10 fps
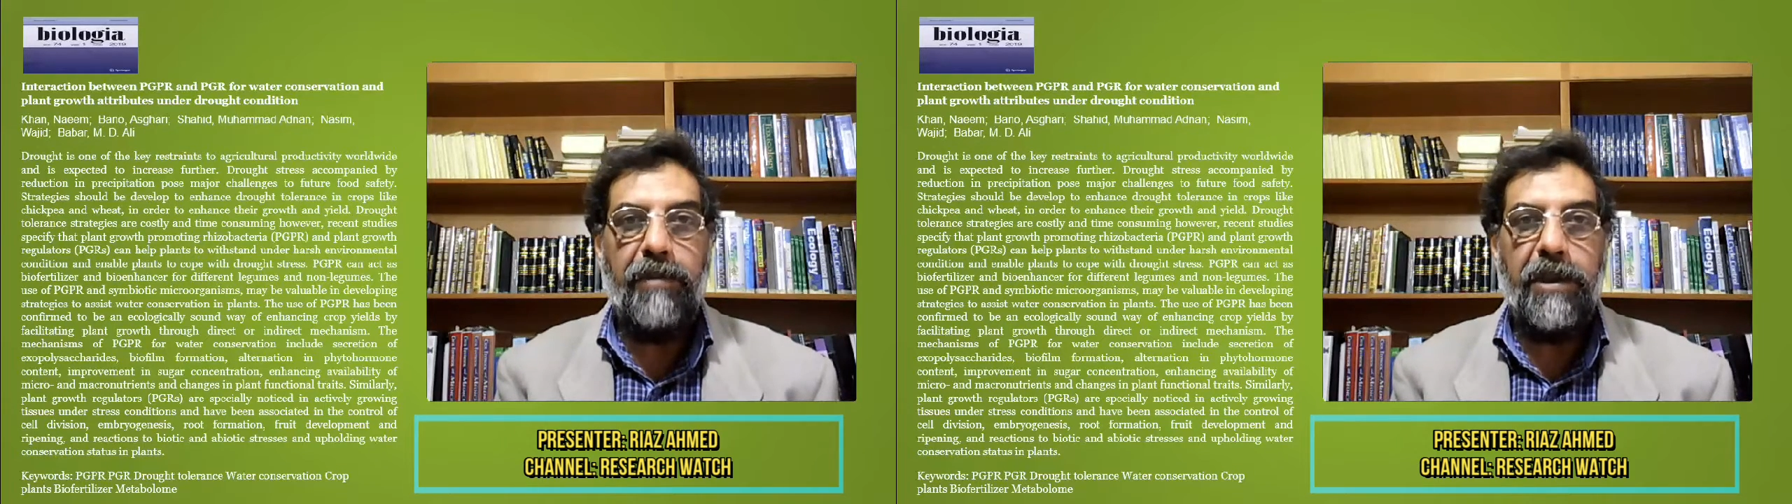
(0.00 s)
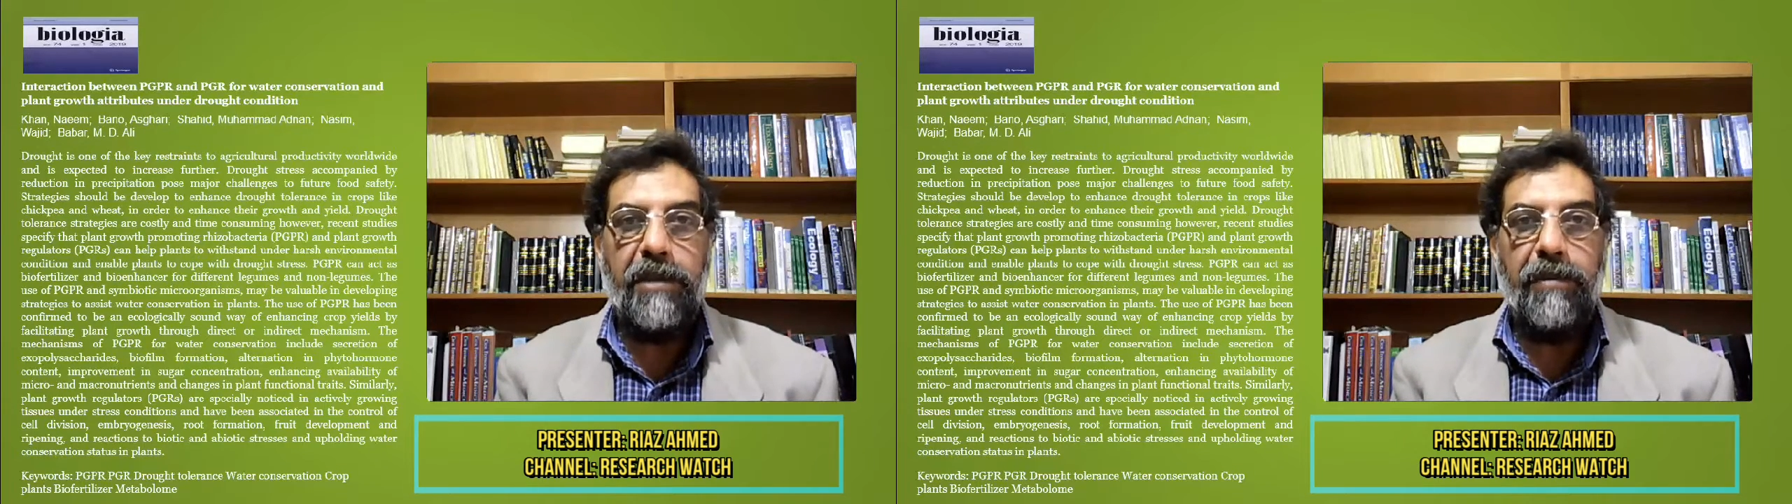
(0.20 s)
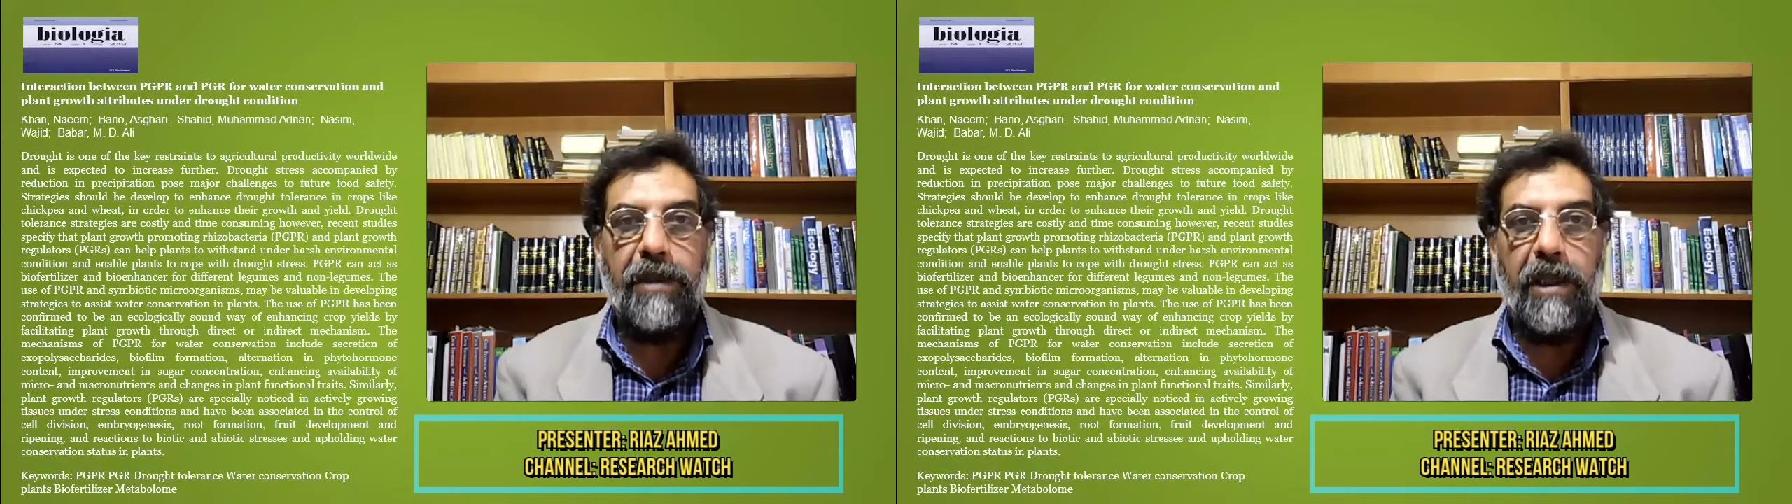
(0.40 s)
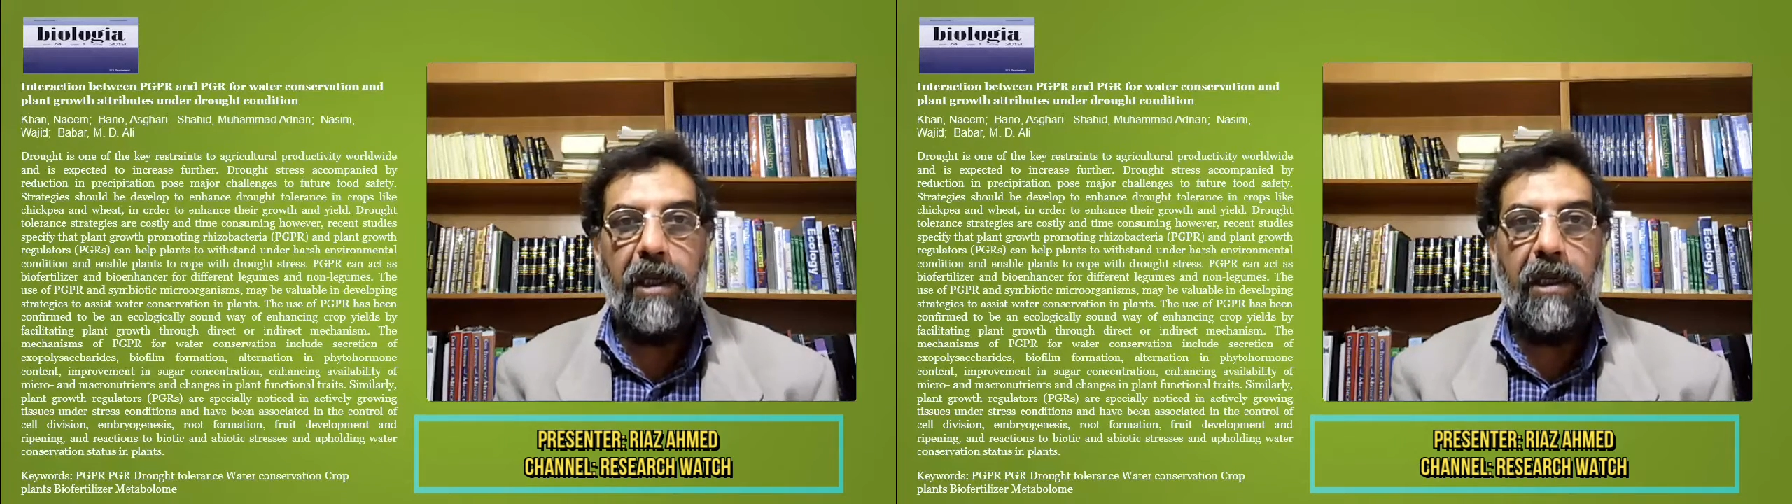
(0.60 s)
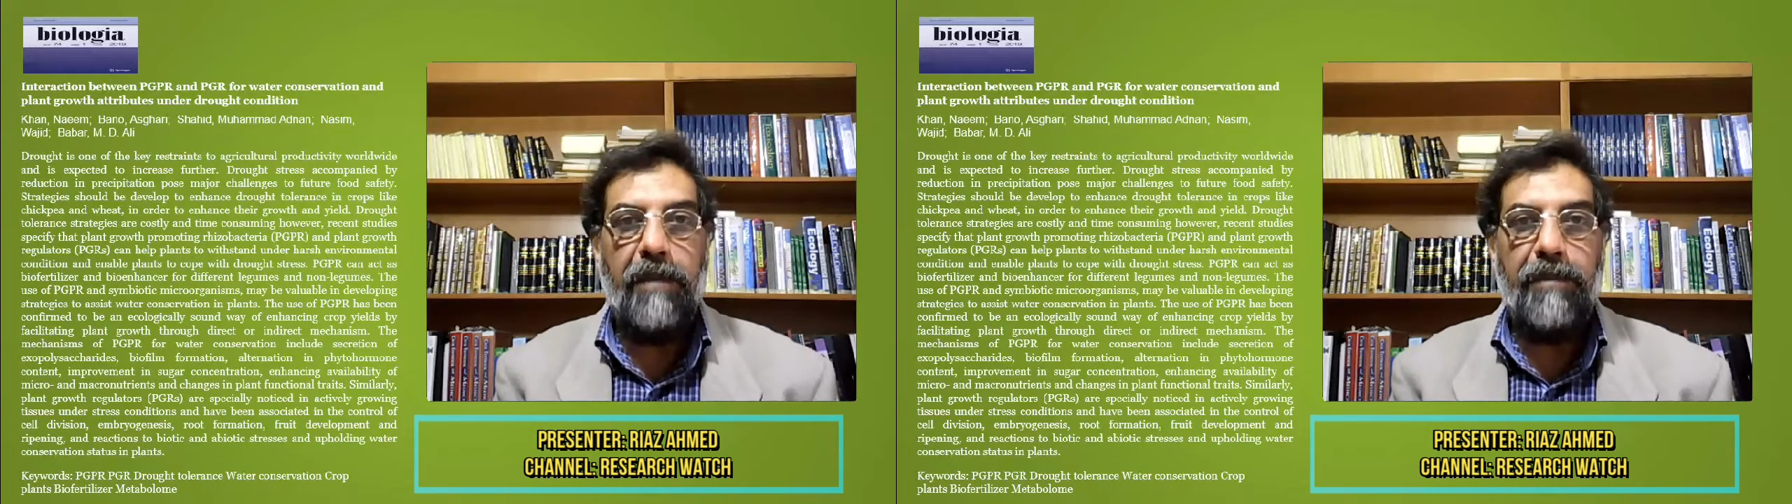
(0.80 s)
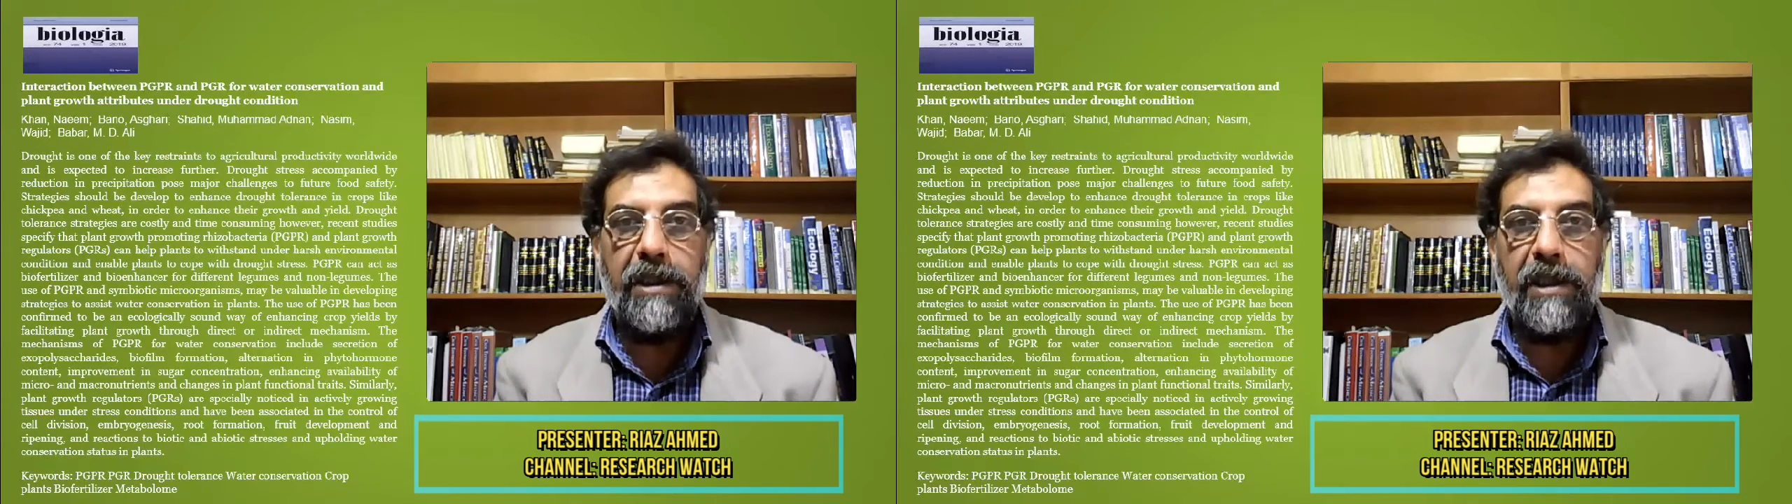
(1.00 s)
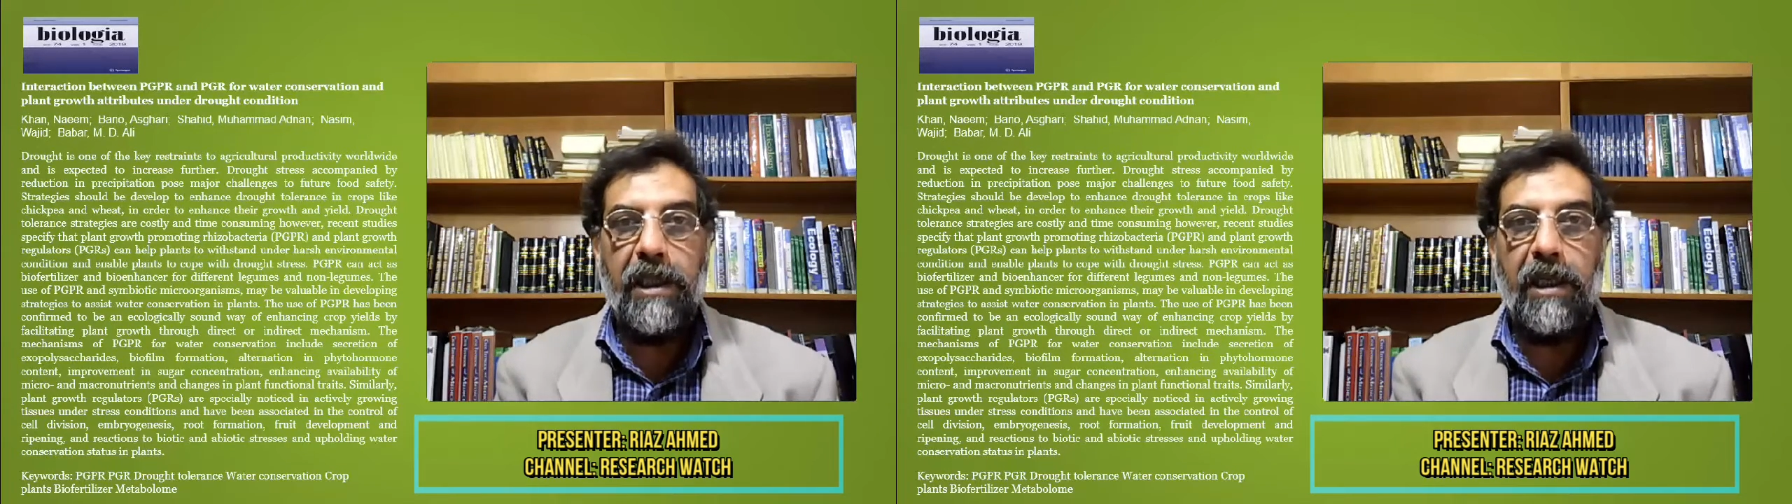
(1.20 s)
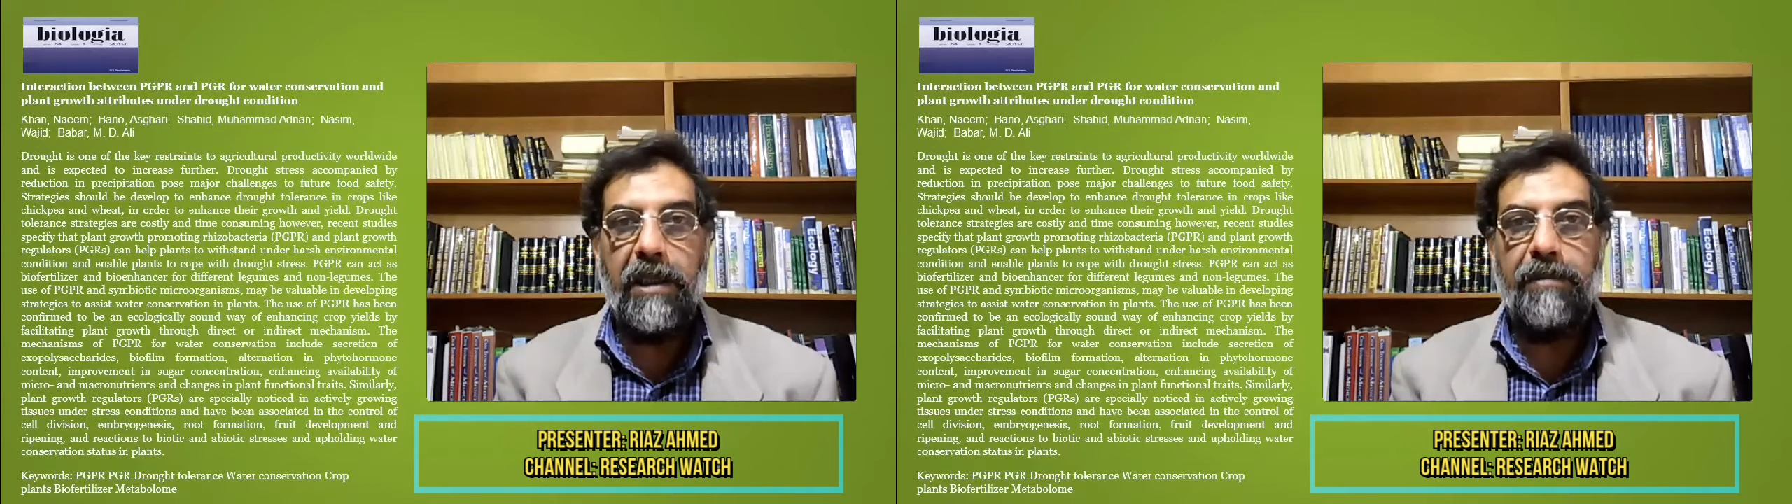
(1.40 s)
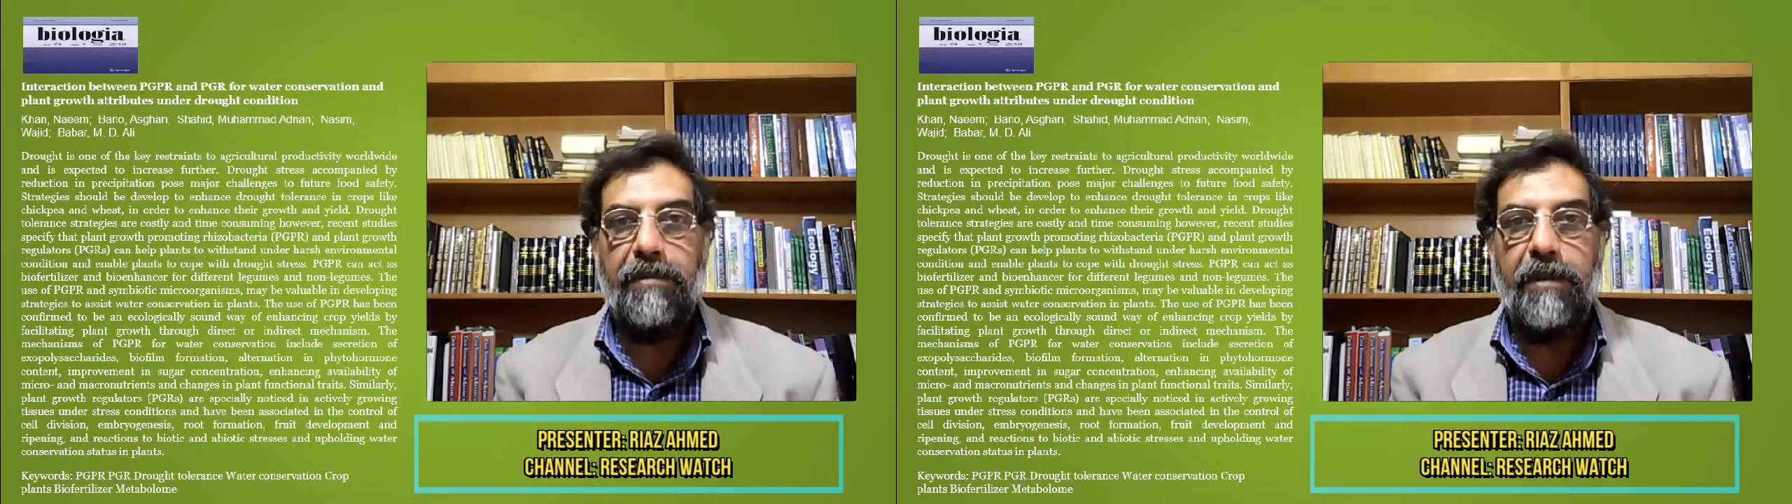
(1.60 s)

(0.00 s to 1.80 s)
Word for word: P G P R and P G Rs,